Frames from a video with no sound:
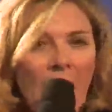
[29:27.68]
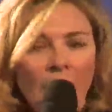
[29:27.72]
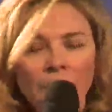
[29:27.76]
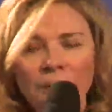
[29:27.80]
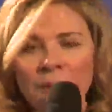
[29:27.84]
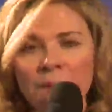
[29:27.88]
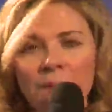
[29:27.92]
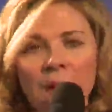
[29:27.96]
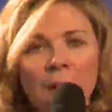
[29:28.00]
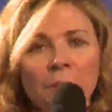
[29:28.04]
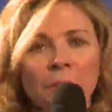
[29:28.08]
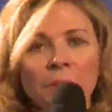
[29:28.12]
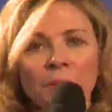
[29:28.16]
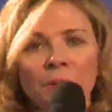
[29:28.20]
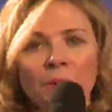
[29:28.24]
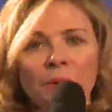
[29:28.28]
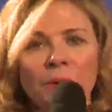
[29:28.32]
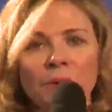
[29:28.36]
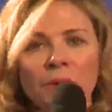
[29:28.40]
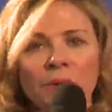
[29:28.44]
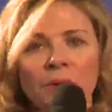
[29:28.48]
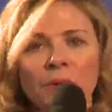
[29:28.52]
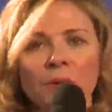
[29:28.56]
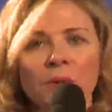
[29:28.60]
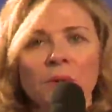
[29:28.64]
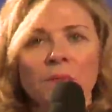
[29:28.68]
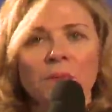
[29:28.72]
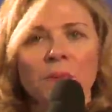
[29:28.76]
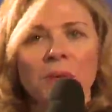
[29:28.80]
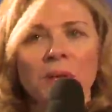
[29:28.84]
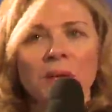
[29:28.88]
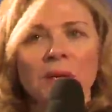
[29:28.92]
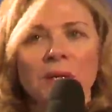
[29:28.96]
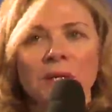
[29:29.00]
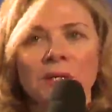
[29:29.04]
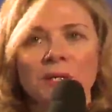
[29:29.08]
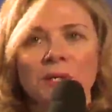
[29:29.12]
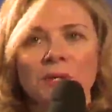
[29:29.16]
I remember
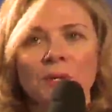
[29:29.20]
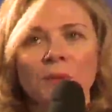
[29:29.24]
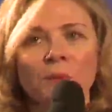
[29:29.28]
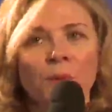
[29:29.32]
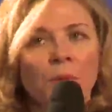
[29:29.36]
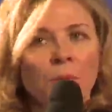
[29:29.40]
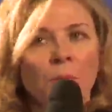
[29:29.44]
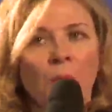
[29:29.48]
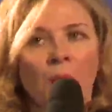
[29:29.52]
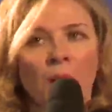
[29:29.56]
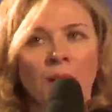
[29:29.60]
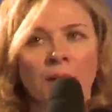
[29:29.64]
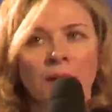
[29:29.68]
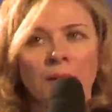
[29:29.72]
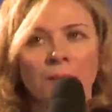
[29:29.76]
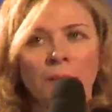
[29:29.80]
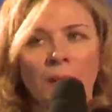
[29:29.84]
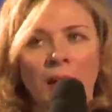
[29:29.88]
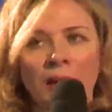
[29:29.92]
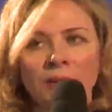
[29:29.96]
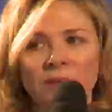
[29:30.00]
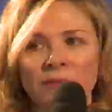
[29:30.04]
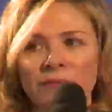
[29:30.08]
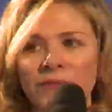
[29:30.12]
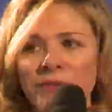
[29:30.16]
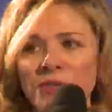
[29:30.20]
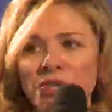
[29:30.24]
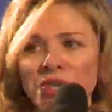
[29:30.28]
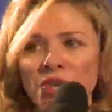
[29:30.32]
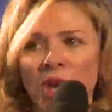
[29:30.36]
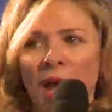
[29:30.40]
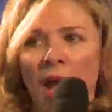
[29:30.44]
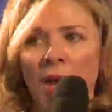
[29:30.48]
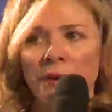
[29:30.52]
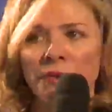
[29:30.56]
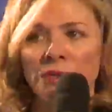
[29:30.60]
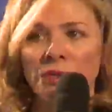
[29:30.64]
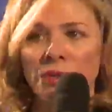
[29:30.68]
being in a supermarket by the fish
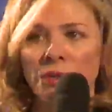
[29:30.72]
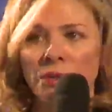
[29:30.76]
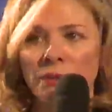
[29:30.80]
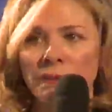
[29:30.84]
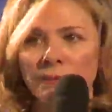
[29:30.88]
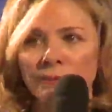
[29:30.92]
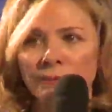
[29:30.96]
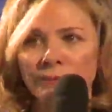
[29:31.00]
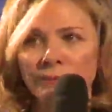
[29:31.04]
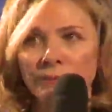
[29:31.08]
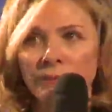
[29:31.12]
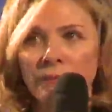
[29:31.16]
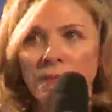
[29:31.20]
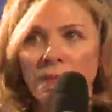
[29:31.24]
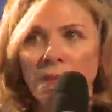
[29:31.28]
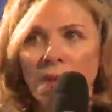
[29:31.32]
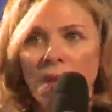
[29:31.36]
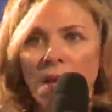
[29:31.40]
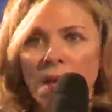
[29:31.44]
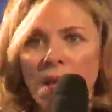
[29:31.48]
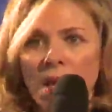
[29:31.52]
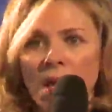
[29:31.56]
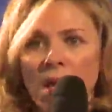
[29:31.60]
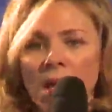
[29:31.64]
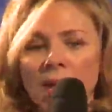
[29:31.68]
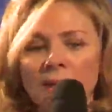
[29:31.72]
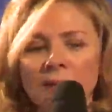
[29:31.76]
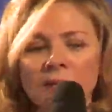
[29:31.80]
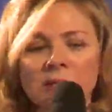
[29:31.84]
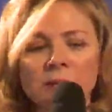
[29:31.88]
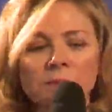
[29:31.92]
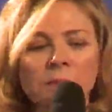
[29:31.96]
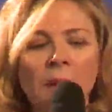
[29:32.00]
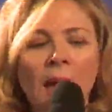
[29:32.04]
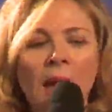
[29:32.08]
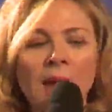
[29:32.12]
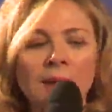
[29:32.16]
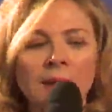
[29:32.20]
counter, and
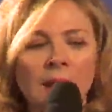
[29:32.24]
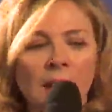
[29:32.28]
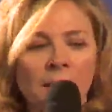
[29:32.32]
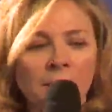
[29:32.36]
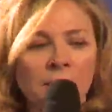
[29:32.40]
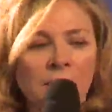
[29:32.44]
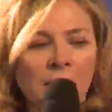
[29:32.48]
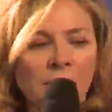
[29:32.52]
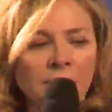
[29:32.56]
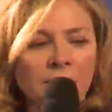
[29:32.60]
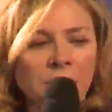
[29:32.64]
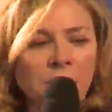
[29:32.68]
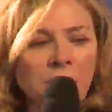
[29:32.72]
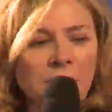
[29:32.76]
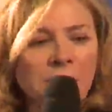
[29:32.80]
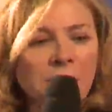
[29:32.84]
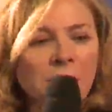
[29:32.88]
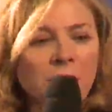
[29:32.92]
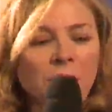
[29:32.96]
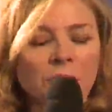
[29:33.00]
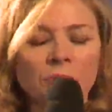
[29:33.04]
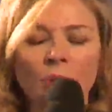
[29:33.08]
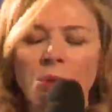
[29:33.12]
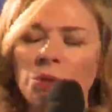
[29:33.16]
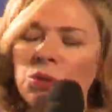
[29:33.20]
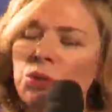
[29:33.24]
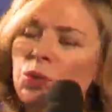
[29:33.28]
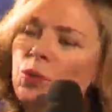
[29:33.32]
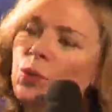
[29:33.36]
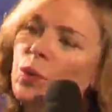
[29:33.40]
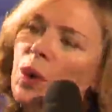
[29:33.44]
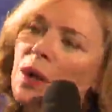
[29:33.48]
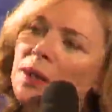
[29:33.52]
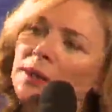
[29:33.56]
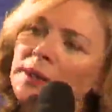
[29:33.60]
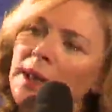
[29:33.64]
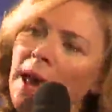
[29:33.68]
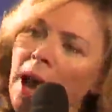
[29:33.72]
this man coming up to me says, You know,
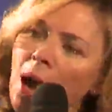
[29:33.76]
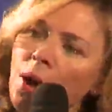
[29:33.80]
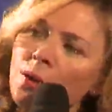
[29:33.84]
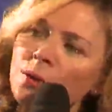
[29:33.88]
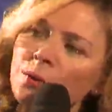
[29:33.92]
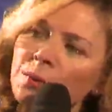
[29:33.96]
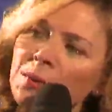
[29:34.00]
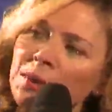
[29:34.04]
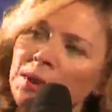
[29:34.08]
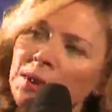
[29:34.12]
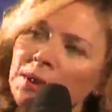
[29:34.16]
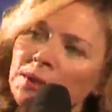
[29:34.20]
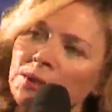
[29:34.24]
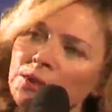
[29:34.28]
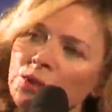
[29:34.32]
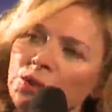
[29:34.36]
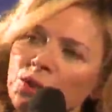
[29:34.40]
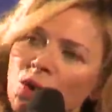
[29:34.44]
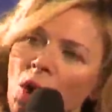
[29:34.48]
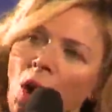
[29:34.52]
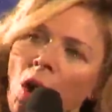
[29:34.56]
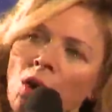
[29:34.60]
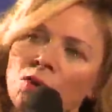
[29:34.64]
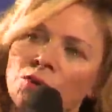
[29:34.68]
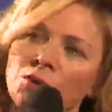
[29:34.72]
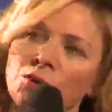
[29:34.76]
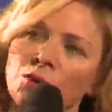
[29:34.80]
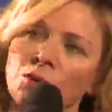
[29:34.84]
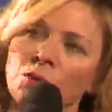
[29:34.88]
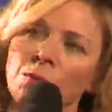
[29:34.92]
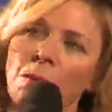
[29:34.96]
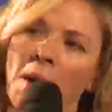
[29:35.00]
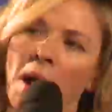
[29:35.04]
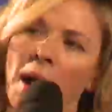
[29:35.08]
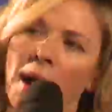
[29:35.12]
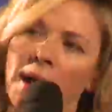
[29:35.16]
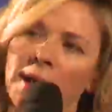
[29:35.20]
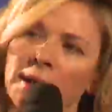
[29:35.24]
you allowed me to talk
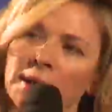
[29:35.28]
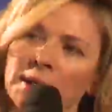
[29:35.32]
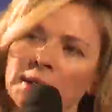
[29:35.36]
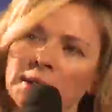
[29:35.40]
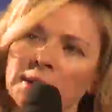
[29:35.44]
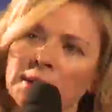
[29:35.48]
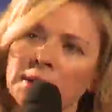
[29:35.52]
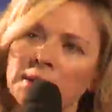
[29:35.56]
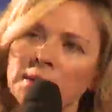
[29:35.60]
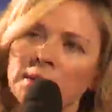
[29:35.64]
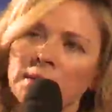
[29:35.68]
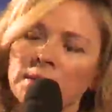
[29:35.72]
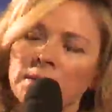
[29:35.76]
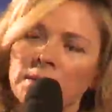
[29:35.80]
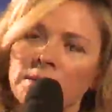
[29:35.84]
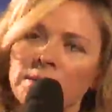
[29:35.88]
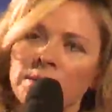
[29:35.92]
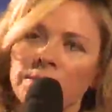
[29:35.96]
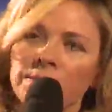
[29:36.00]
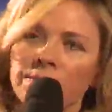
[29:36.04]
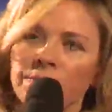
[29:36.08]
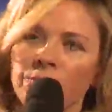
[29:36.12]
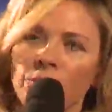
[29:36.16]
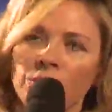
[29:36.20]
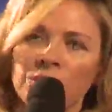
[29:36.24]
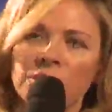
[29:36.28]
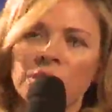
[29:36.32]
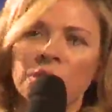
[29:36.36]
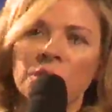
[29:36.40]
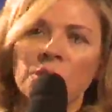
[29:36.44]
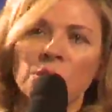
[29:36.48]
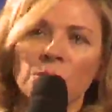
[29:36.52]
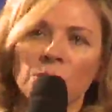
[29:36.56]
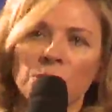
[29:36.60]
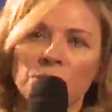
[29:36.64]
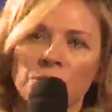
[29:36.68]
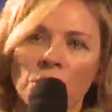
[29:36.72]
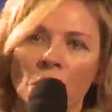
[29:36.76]
to my
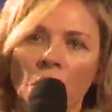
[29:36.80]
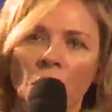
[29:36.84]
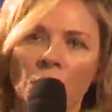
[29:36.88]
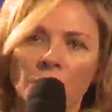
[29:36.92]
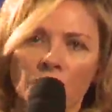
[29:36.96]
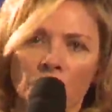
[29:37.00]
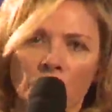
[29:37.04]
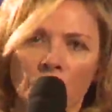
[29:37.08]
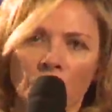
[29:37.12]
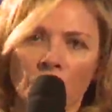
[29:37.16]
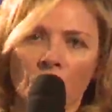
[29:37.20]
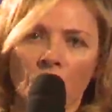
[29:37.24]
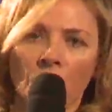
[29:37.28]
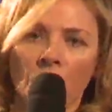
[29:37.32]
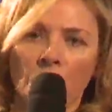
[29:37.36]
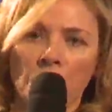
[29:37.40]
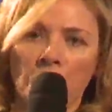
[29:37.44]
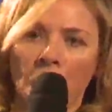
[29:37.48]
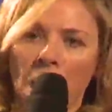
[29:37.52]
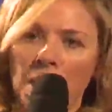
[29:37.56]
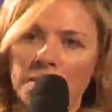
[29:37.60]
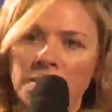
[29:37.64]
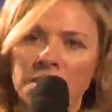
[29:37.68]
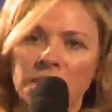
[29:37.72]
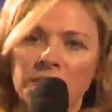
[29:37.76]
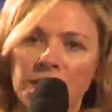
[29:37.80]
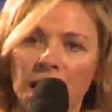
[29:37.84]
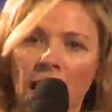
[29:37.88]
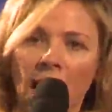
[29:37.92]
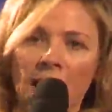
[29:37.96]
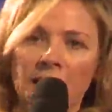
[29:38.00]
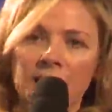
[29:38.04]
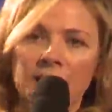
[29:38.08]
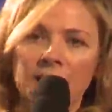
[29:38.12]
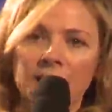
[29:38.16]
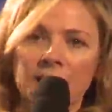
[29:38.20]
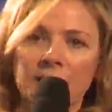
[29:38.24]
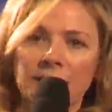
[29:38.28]
14 year old daughter about
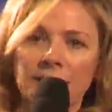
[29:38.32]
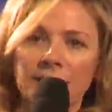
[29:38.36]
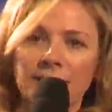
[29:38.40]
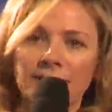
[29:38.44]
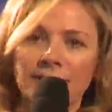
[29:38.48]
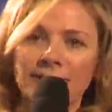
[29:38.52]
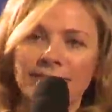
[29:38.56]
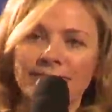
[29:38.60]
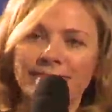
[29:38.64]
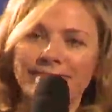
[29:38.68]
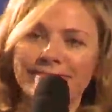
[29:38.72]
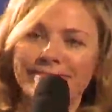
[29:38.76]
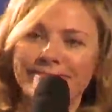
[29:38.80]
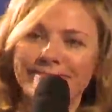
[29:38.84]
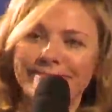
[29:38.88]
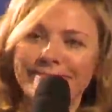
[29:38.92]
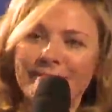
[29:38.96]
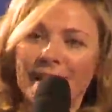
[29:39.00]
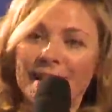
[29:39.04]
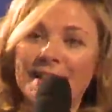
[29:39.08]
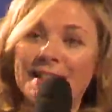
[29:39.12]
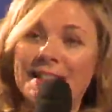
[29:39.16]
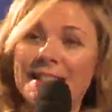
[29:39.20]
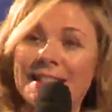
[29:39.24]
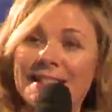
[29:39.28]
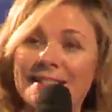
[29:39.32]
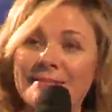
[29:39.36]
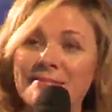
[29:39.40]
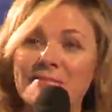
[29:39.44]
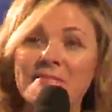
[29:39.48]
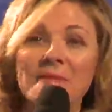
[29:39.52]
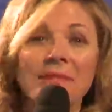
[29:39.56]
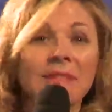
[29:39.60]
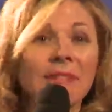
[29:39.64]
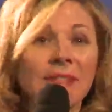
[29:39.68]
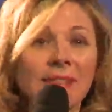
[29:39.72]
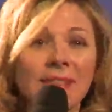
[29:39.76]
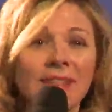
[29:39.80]
sex. I said,
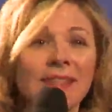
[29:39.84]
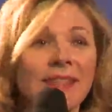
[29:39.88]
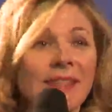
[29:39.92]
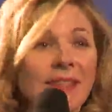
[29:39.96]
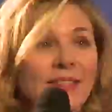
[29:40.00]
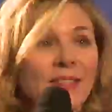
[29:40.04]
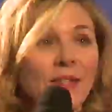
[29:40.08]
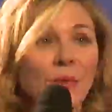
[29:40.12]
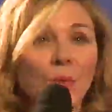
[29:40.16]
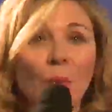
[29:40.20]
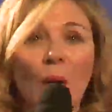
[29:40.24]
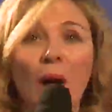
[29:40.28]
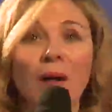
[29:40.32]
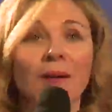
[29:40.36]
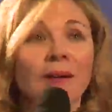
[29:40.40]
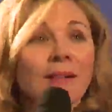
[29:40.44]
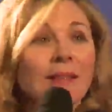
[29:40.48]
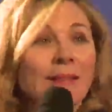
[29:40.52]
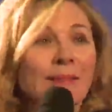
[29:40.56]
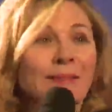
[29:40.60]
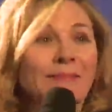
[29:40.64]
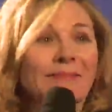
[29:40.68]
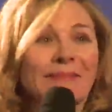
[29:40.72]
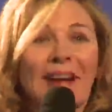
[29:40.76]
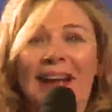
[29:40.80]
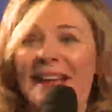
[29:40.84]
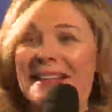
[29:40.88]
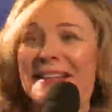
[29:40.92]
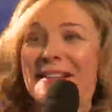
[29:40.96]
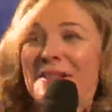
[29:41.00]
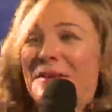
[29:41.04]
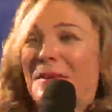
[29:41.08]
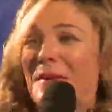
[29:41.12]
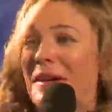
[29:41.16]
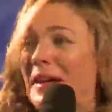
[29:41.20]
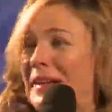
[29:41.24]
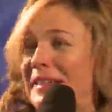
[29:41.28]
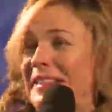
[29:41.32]
You're welcome. I
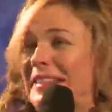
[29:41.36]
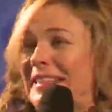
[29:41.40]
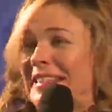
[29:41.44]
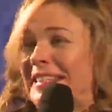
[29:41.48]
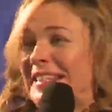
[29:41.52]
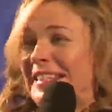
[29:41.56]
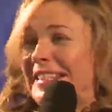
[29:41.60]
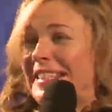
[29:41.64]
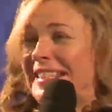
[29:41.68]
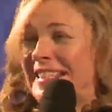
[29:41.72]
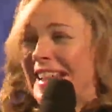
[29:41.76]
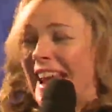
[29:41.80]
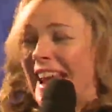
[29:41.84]
didn't know what else to